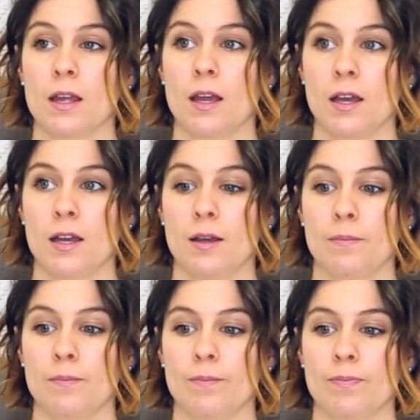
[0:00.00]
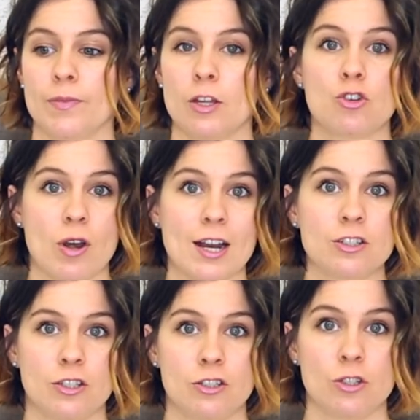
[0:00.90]
um,
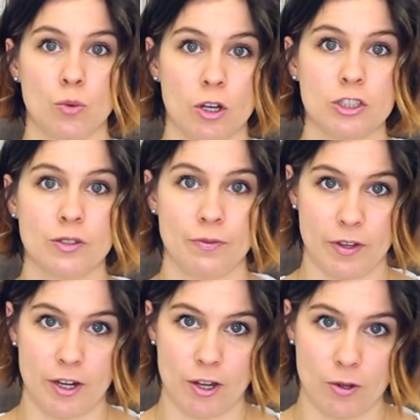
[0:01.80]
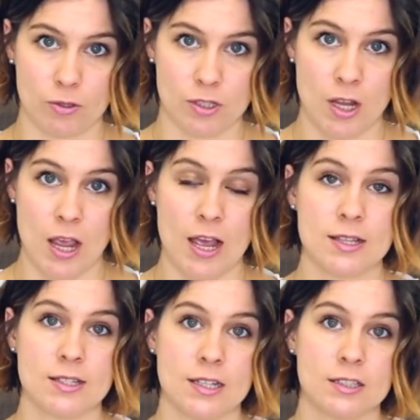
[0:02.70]
attracted to watching videos and
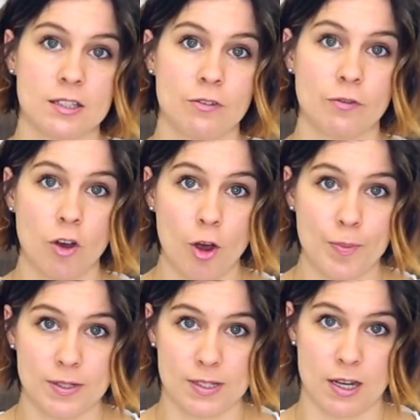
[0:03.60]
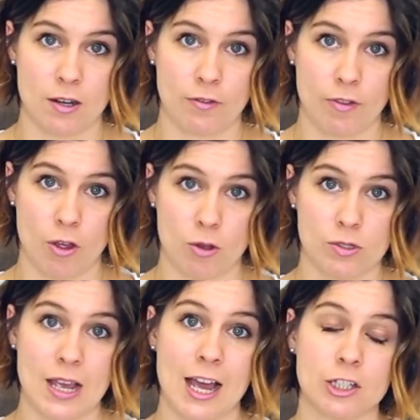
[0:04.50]
64% of
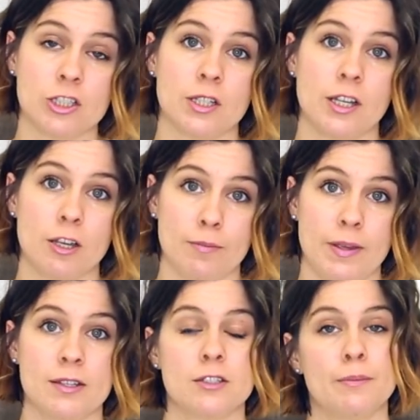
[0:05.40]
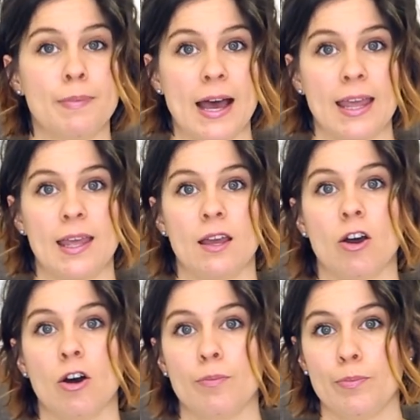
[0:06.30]
those actually commit to buying
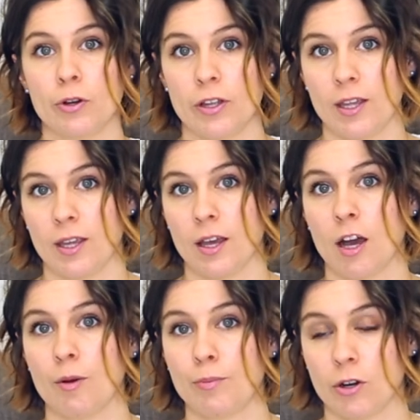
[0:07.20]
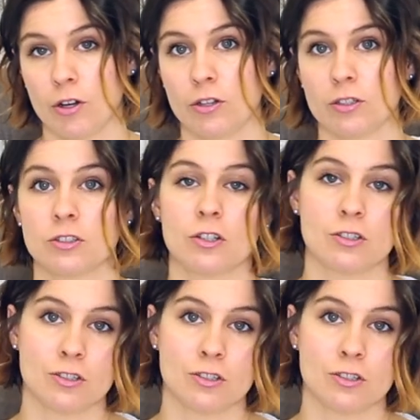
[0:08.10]
or booking our products or